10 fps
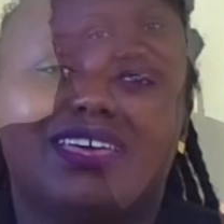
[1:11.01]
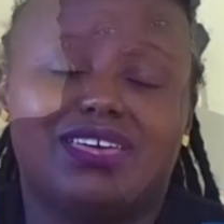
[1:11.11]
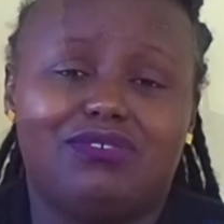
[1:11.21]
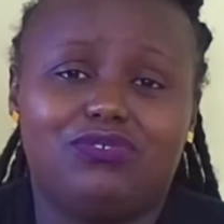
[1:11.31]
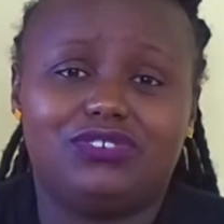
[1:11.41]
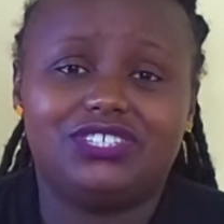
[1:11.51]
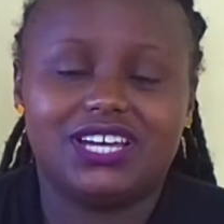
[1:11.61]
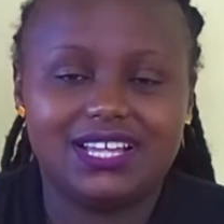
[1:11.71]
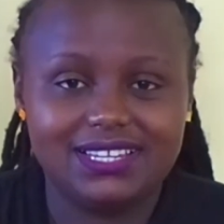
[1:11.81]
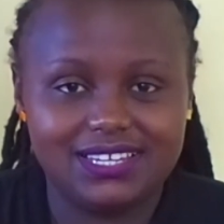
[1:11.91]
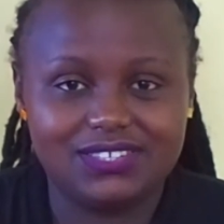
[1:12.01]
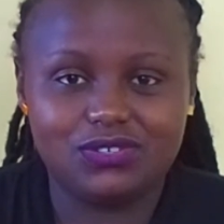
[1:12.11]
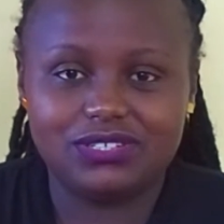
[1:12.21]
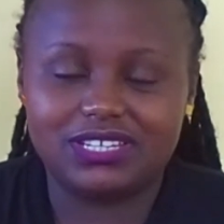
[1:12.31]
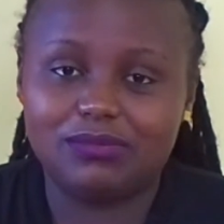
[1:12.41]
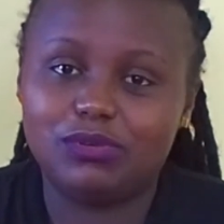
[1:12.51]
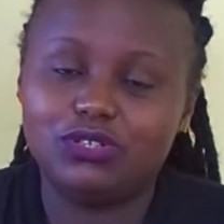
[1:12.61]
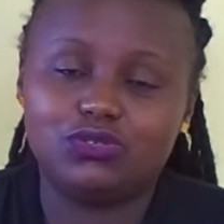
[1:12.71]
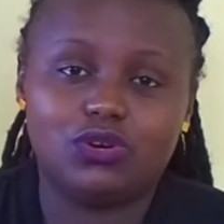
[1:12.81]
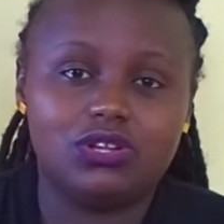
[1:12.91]
If your child is not able
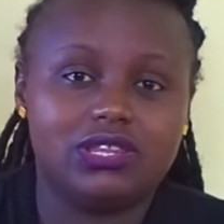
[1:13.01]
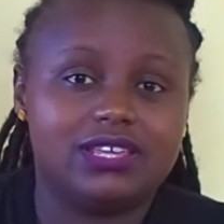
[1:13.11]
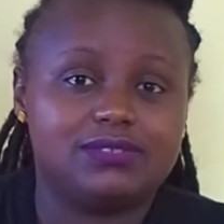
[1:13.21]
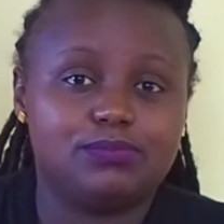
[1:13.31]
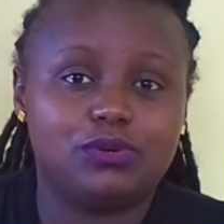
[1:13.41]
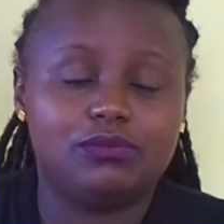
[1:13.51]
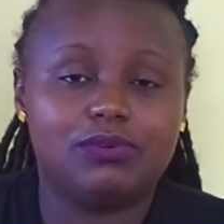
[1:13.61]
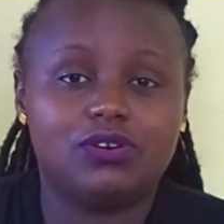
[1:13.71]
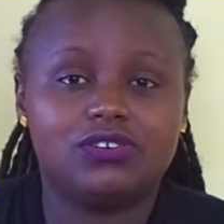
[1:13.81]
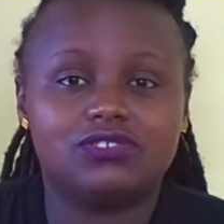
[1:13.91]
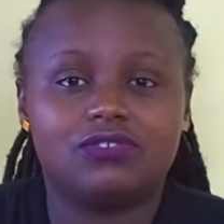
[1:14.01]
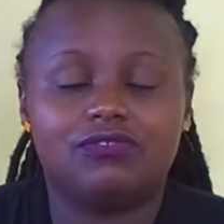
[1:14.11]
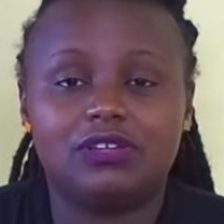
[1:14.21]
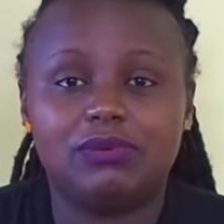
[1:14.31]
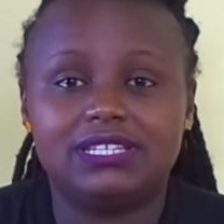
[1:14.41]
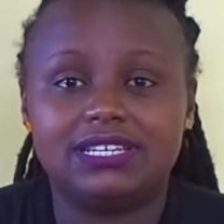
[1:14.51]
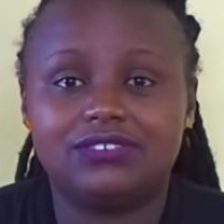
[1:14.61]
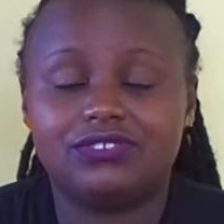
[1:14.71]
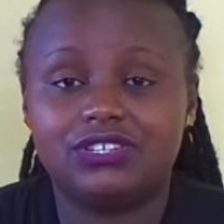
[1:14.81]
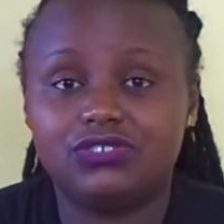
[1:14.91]
to hold the spoon because of limited
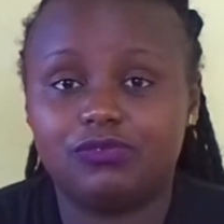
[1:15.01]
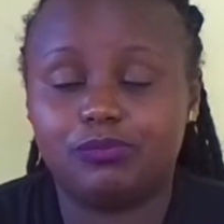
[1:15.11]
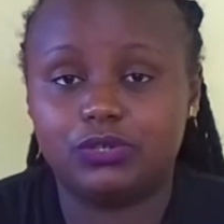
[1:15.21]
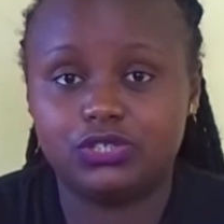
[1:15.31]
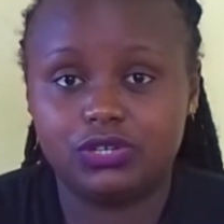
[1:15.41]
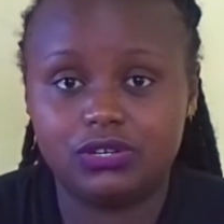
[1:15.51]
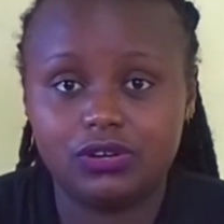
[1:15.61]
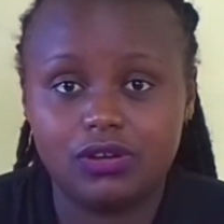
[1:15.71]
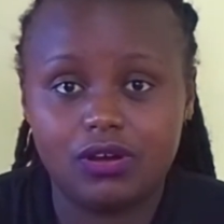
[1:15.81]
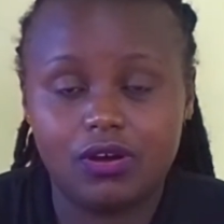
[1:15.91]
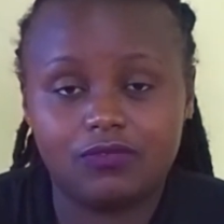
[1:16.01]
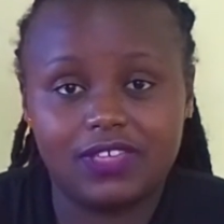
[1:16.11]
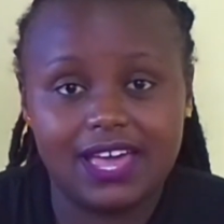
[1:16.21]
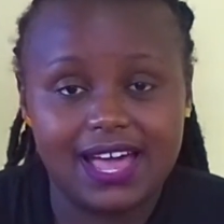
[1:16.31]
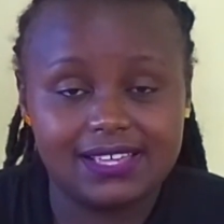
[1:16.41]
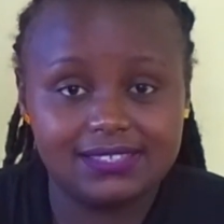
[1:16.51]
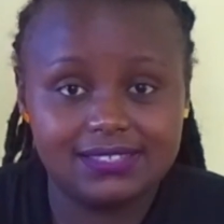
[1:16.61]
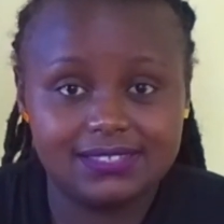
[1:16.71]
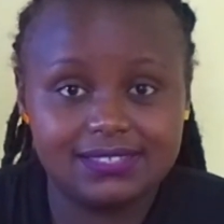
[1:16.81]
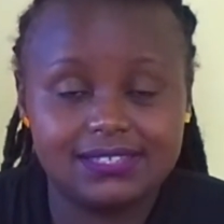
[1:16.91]
range of motion of the hands,